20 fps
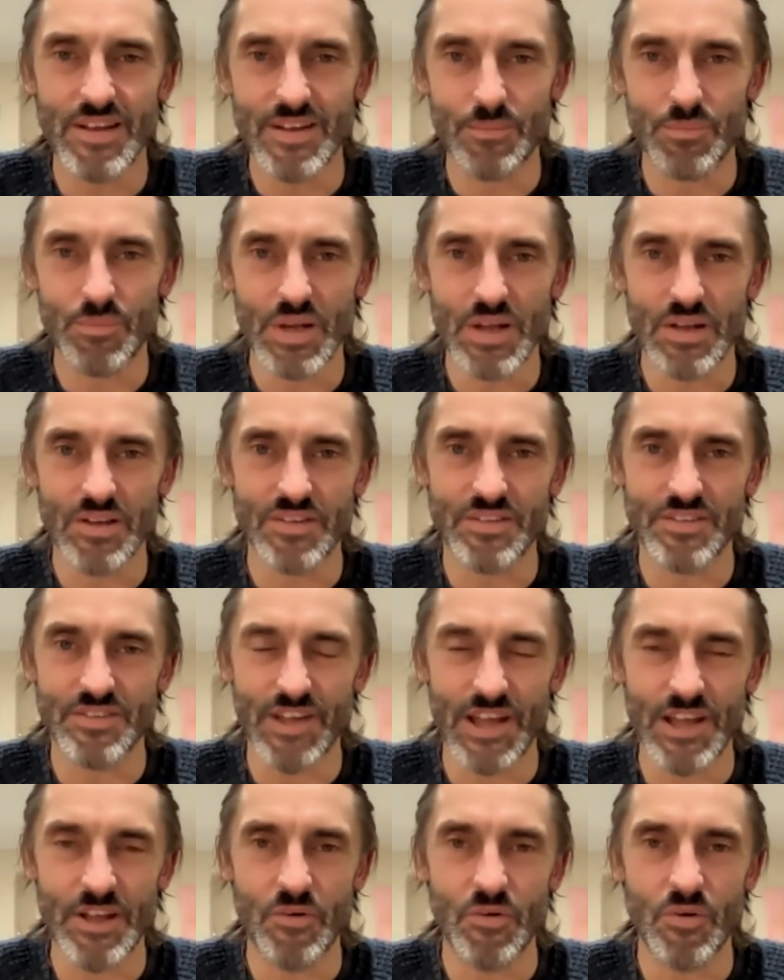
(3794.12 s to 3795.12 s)
because
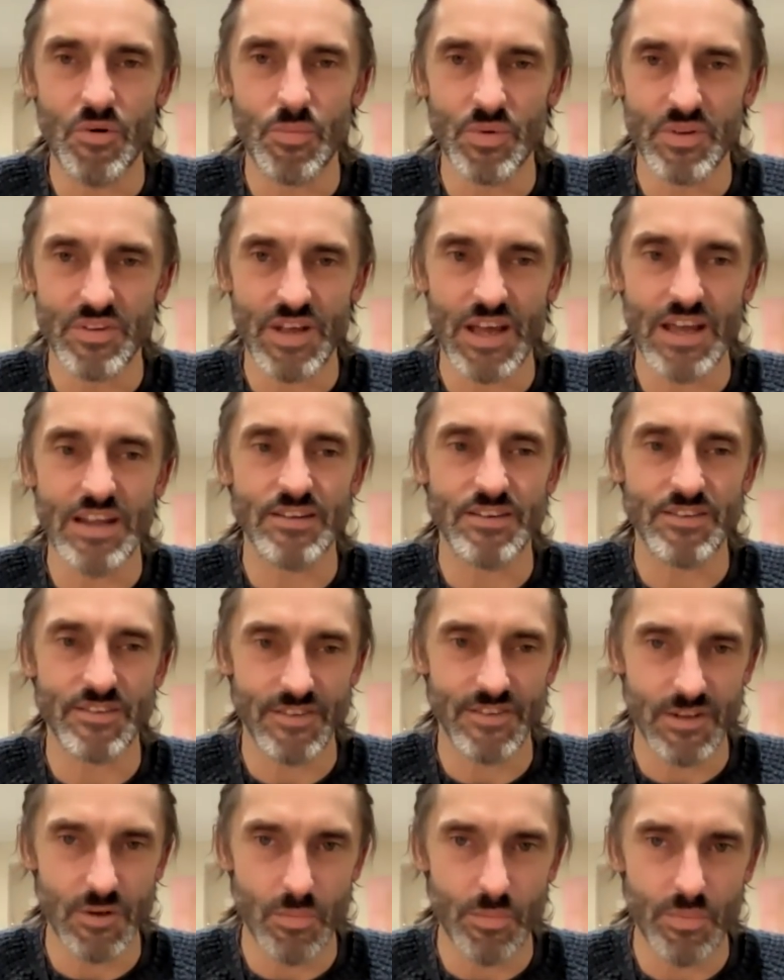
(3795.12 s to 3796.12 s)
sacral pertains
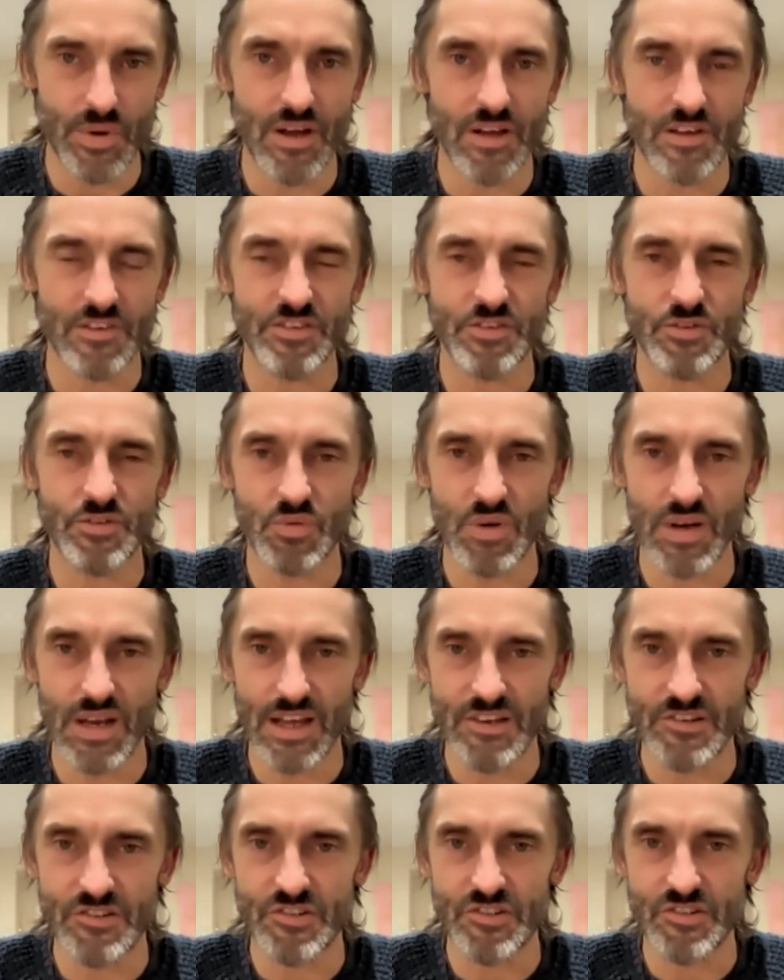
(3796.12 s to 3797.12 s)
to your personal
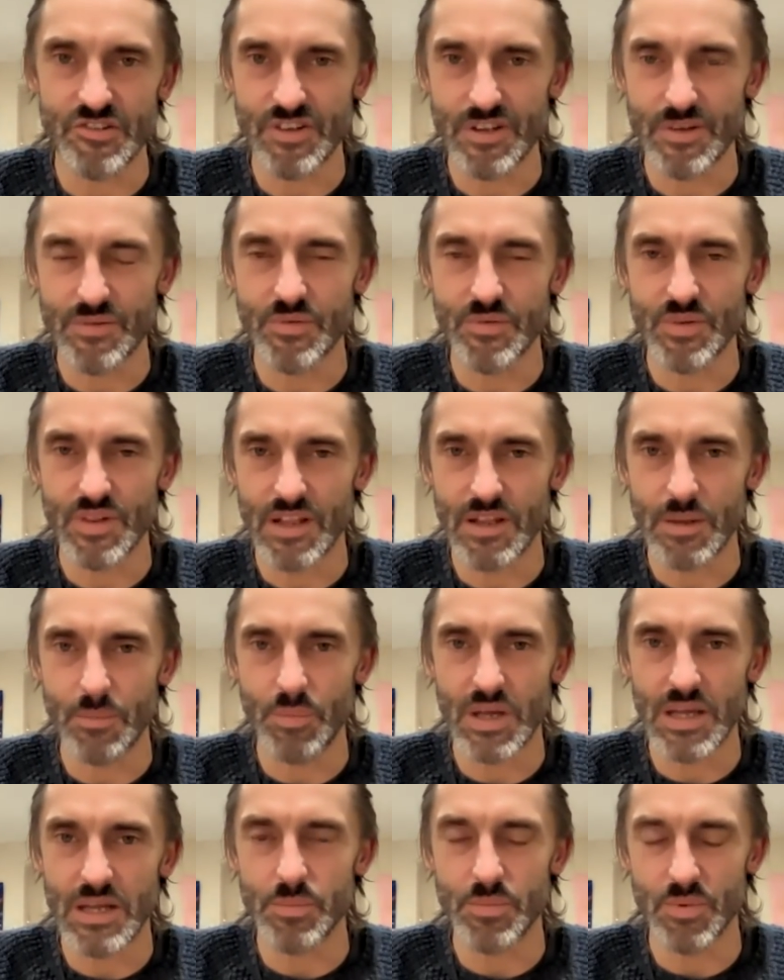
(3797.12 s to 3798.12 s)
relationships with other
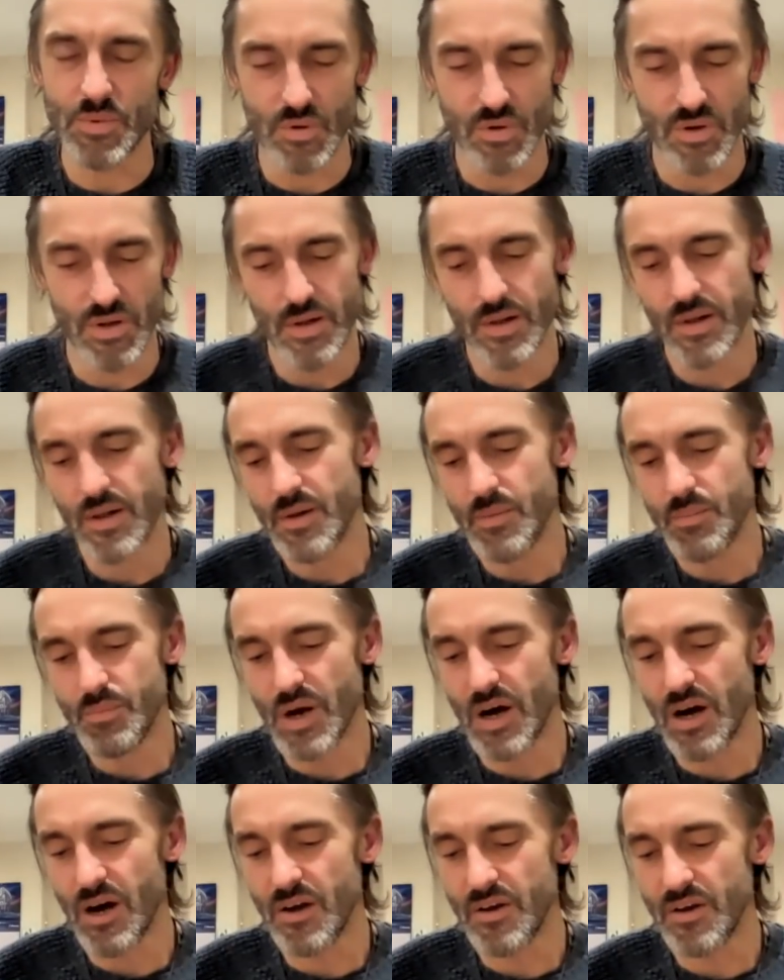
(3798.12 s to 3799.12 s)
people,
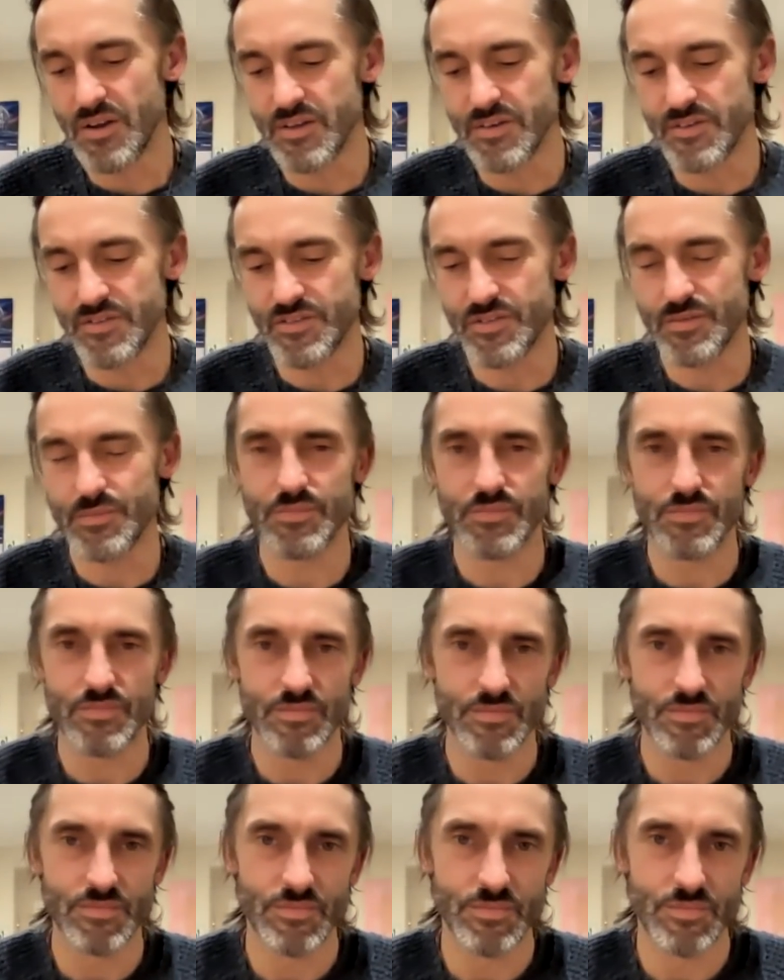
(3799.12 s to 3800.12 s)
partners,
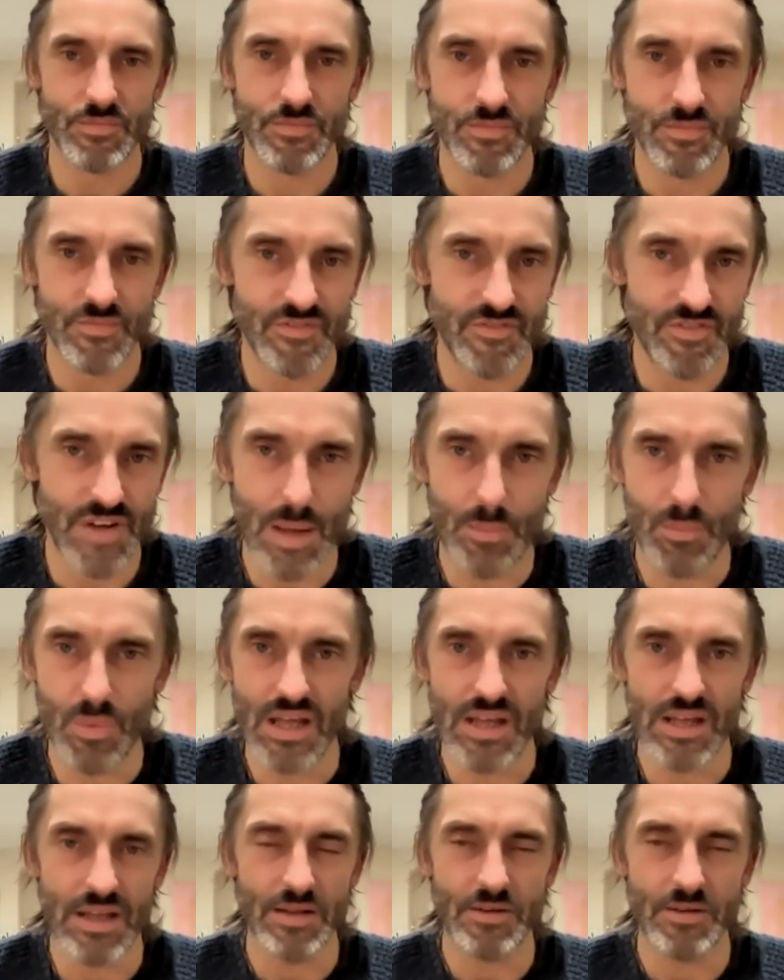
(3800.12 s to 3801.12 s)

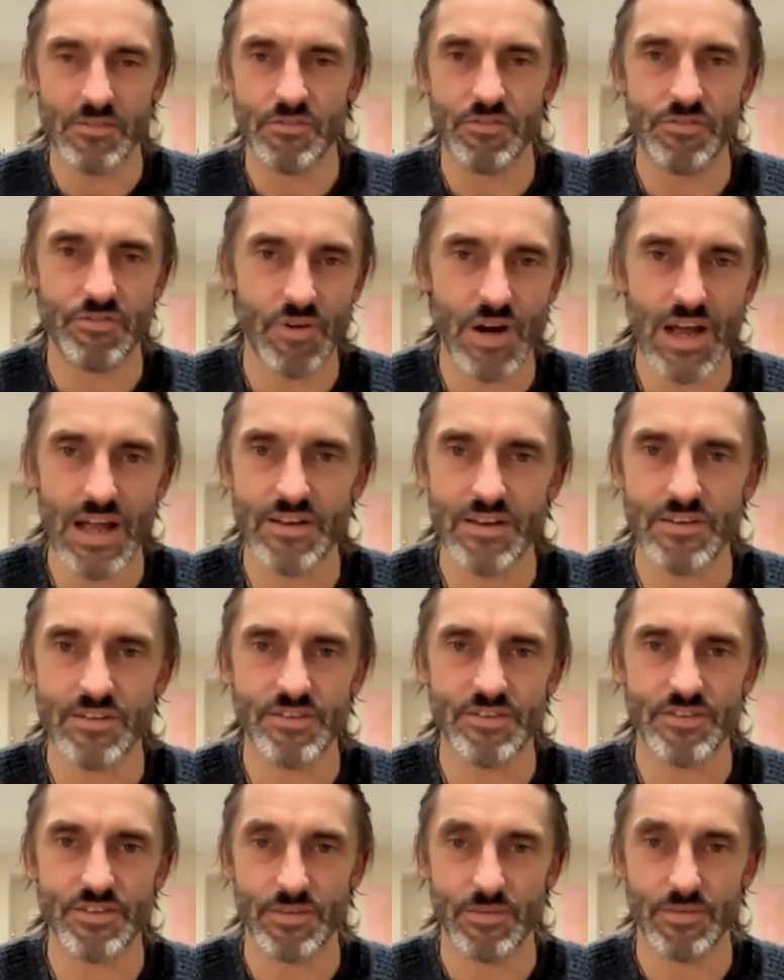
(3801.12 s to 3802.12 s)
family,
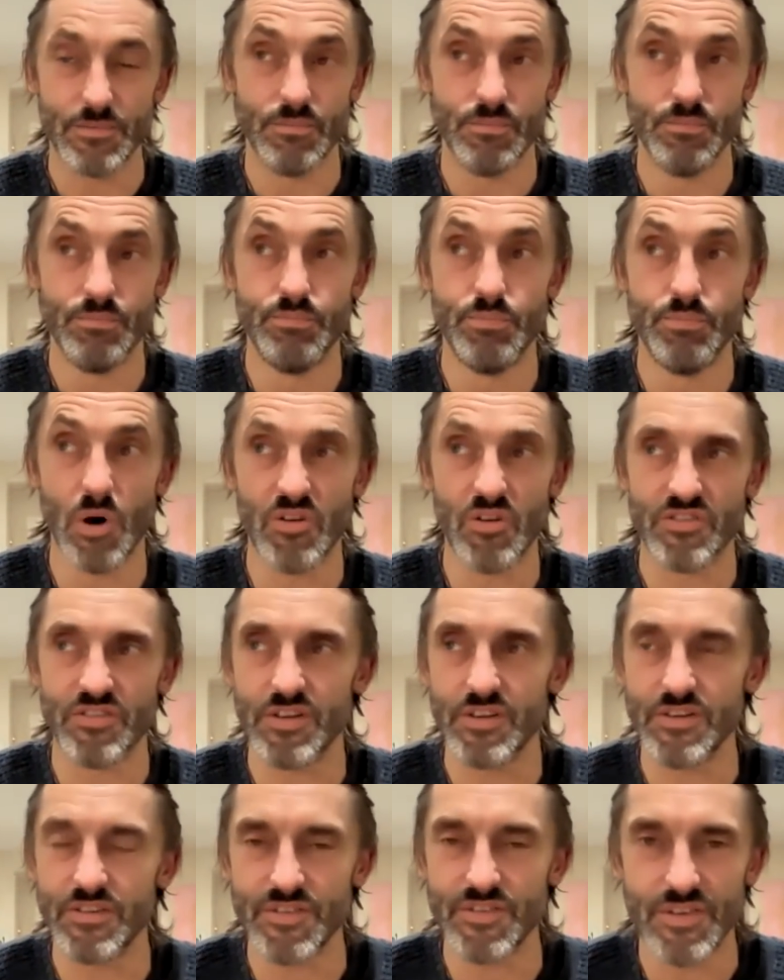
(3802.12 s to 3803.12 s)
friends,
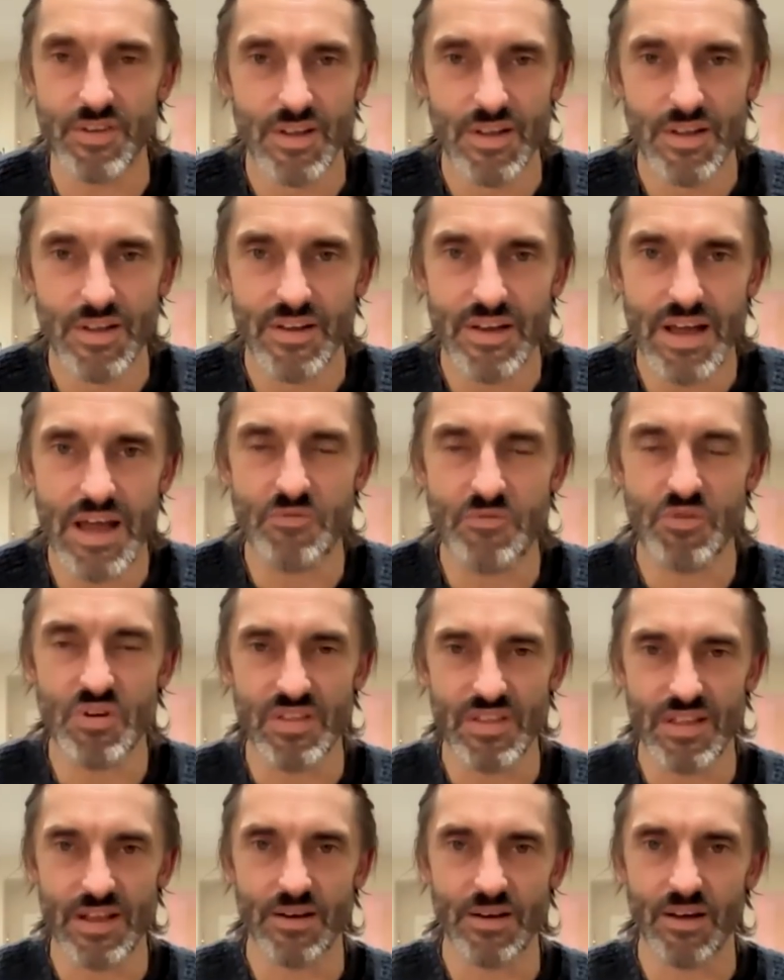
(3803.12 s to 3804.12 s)
bosses,
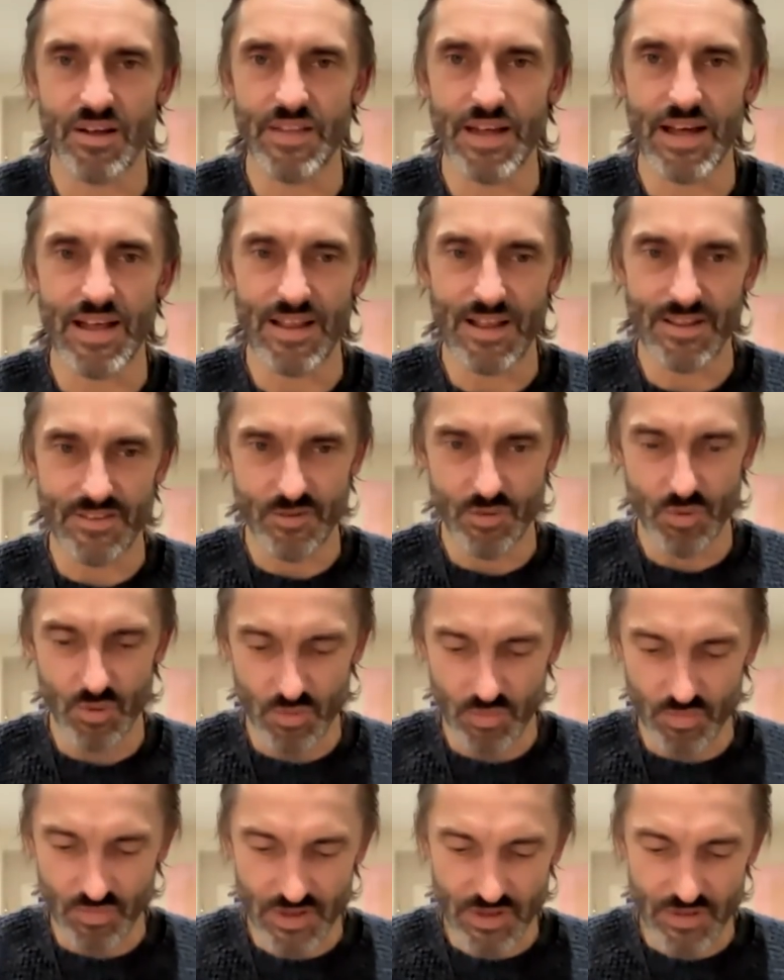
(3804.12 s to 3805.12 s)
everything like that. That's
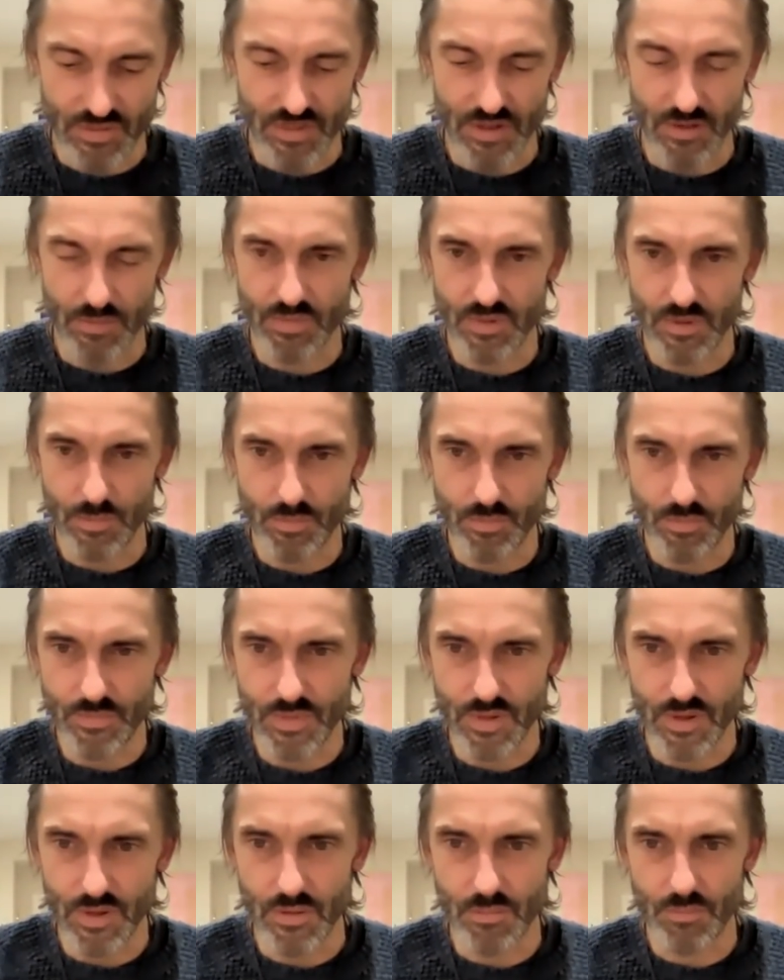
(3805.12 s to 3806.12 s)
all
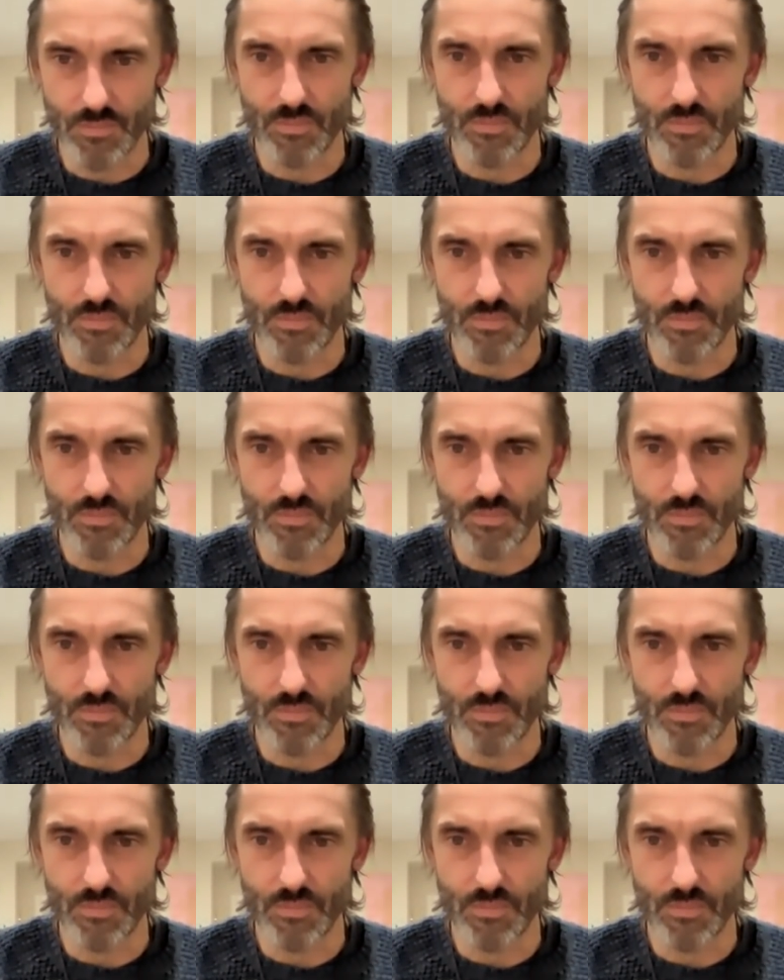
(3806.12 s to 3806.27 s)
the